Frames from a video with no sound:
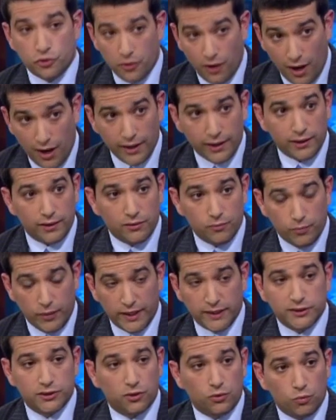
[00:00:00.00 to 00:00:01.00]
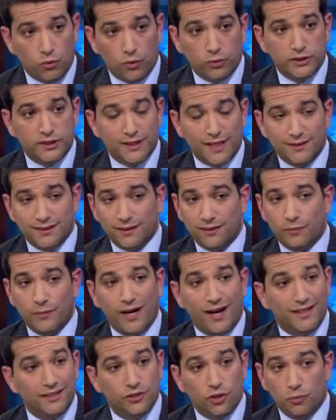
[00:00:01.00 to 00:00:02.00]
crying based on what was said to them,
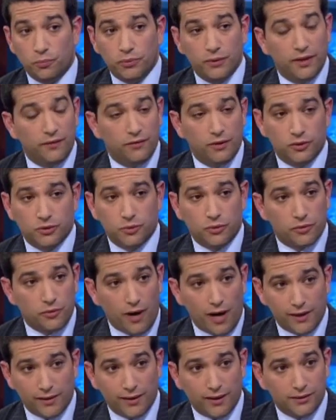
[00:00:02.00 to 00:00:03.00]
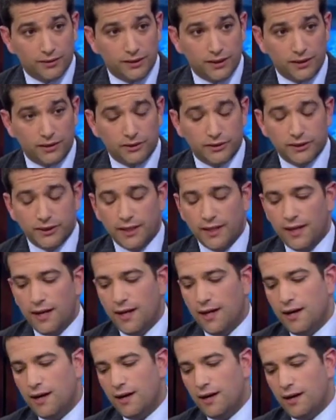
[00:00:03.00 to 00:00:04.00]
and I don't believe those were crocodile tears.
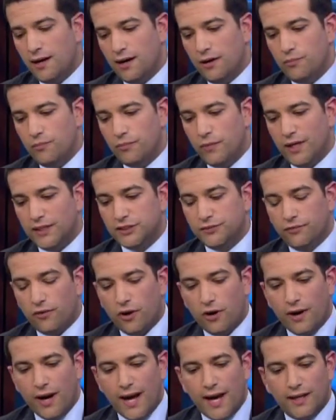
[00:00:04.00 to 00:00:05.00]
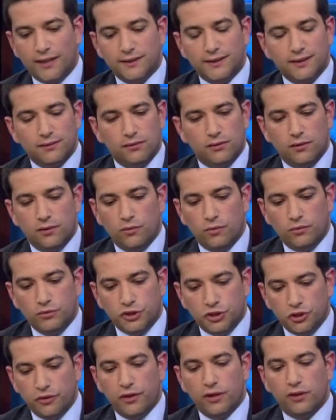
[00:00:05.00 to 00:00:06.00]
As far as
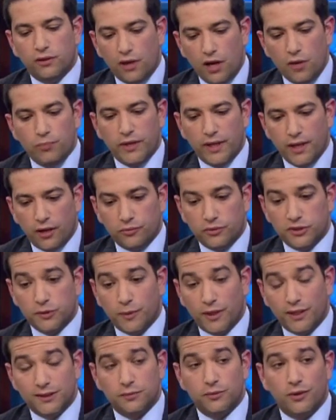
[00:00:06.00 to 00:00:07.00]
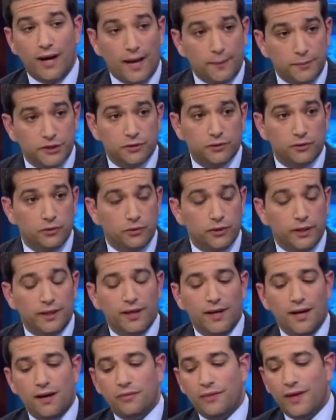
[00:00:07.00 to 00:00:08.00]
should the club be held responsible?
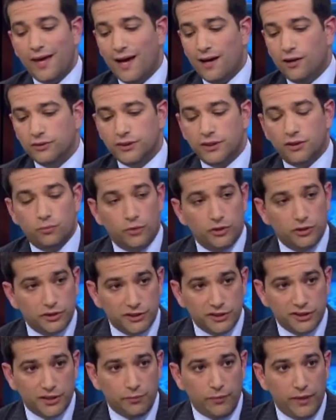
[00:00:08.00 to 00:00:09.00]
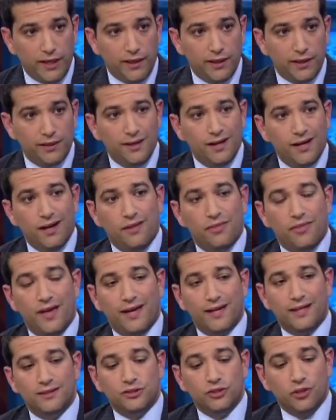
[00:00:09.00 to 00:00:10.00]
Absolutely. They held an emergency meeting,
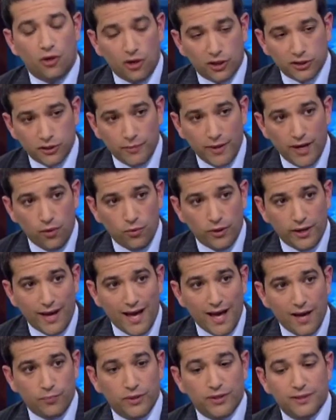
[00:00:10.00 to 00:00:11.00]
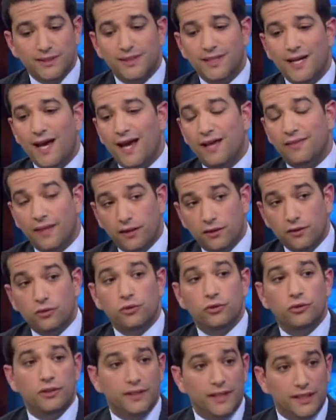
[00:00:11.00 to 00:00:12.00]
they talked about what happened, and they
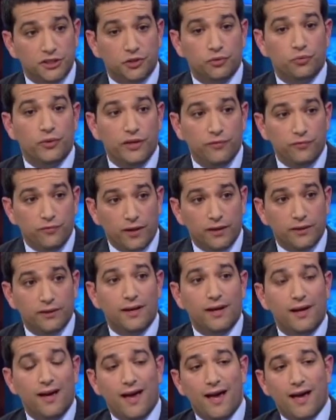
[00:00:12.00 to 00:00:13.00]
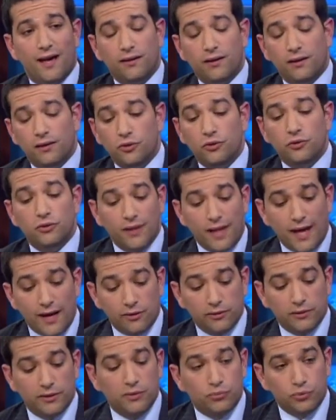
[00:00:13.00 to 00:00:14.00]
concluded they should refund and
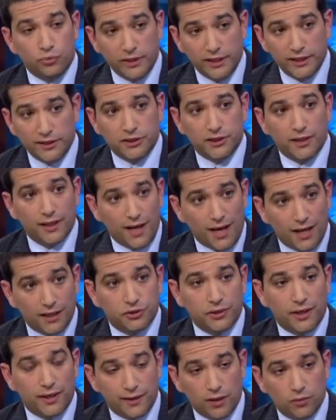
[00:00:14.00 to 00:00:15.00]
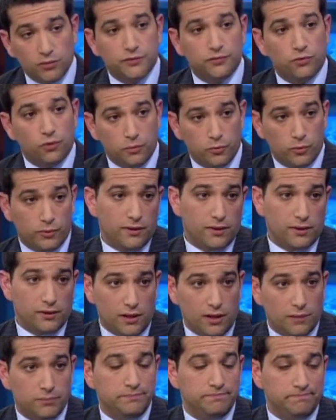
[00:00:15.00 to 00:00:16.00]
unilaterally breach the contract that was formed with the
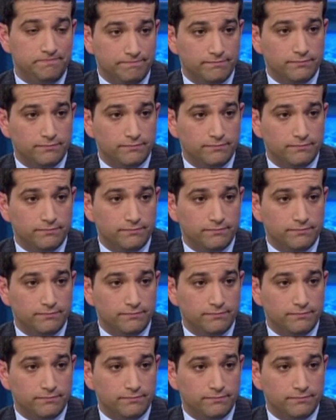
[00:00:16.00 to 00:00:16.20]
club.